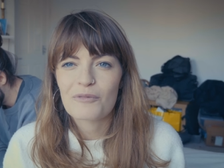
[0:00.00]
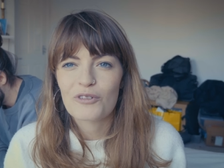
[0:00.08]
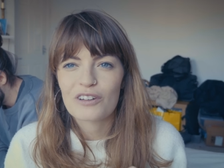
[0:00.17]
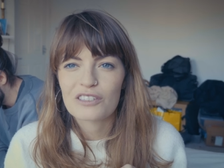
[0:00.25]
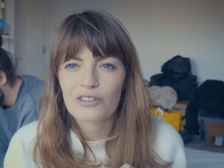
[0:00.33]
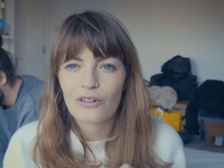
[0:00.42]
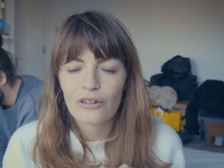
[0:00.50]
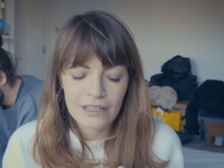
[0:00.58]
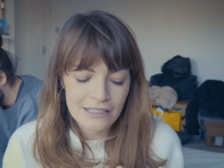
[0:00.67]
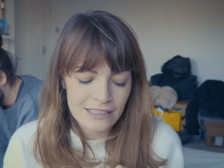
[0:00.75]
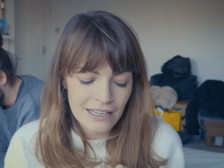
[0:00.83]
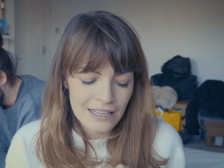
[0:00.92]
Chris Gore,
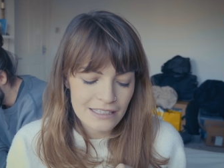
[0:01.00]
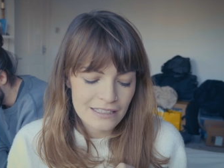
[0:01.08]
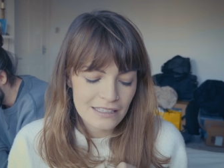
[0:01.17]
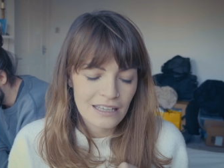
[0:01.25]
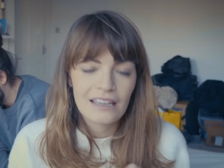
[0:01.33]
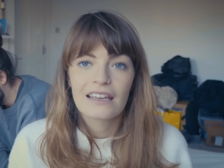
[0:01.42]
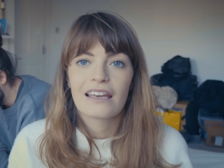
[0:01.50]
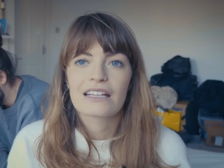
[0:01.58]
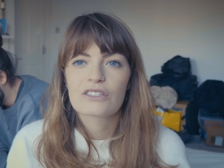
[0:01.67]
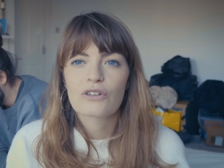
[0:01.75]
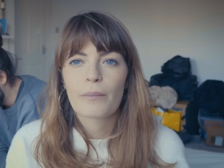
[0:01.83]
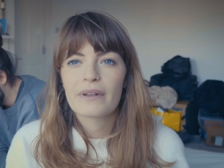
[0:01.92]
he says,
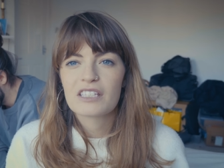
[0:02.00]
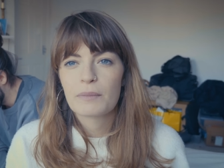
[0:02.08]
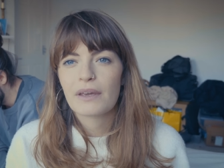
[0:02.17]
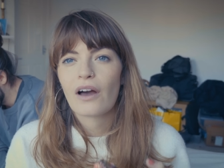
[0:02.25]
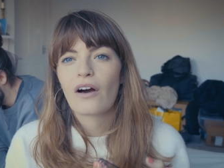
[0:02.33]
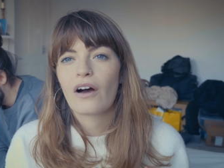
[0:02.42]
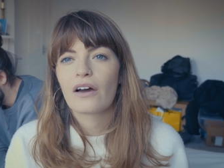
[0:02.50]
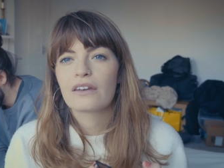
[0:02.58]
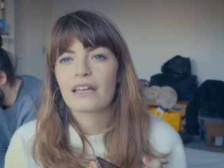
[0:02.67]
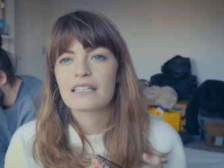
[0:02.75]
it's not meant to be hard,